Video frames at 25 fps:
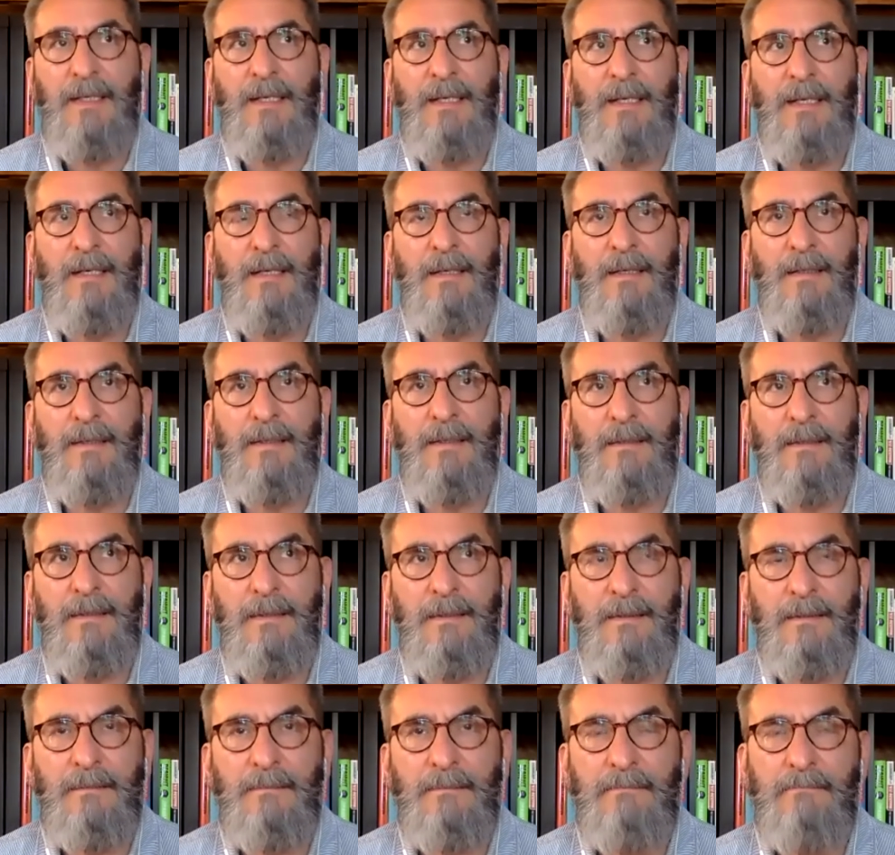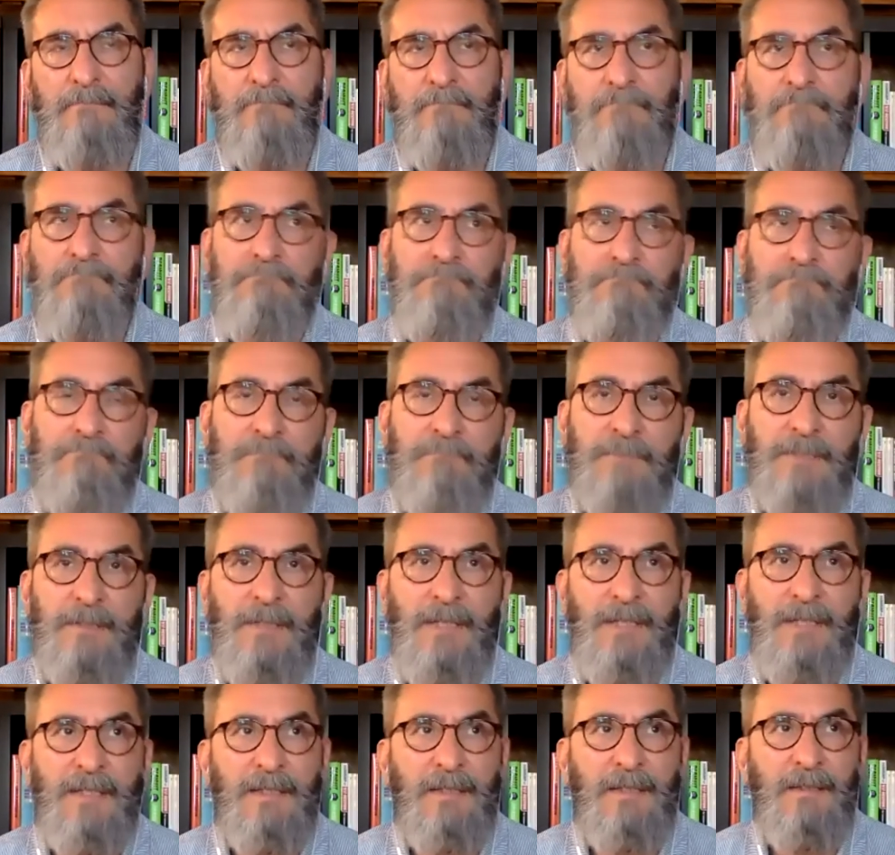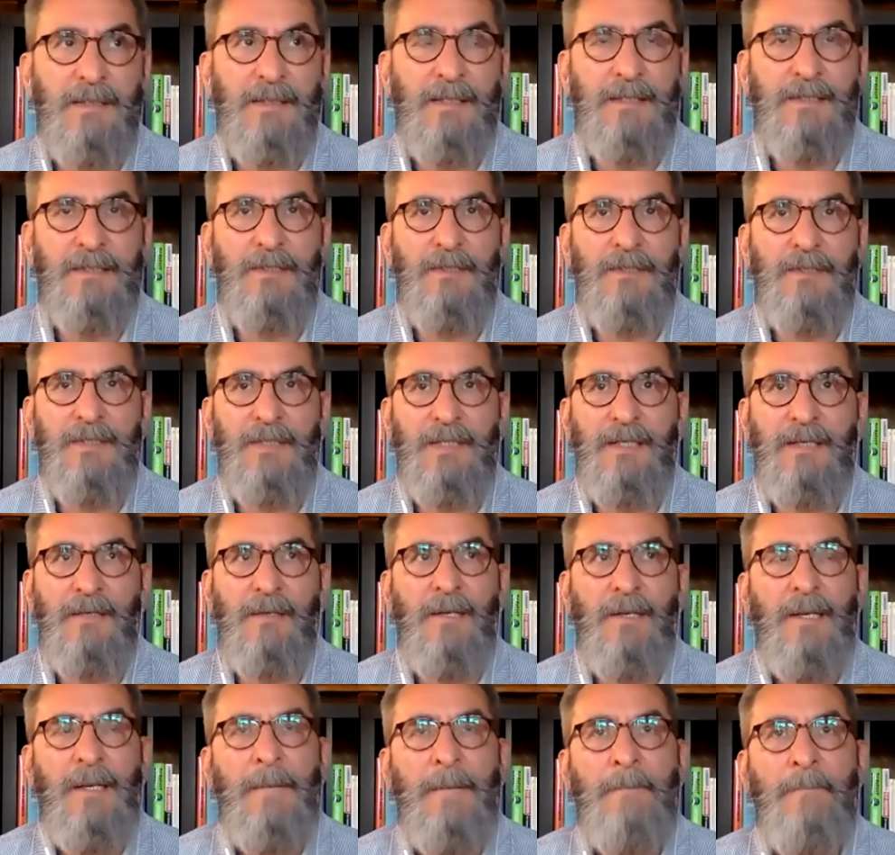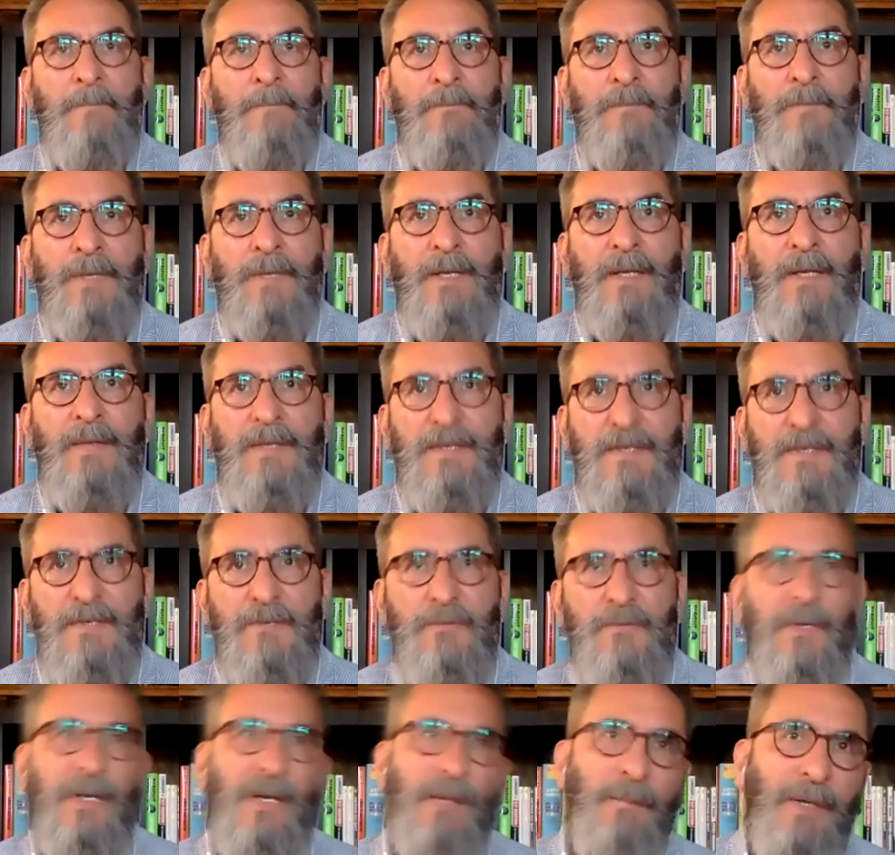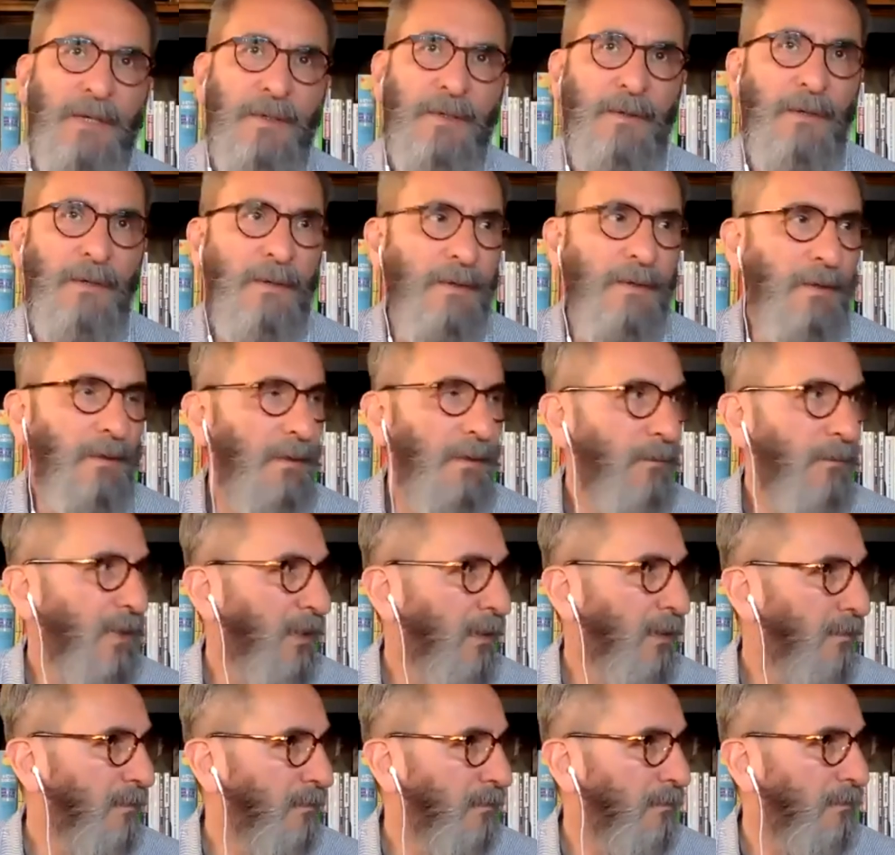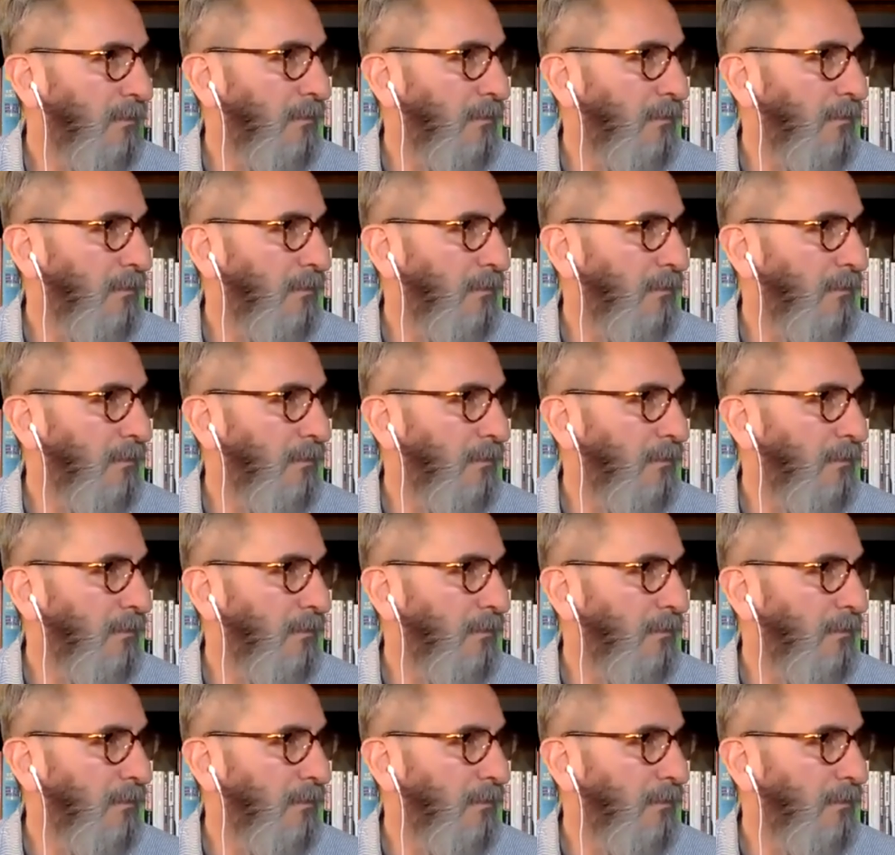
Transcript: And um, so that's, it's good to hear. And this is what I meant earlier about,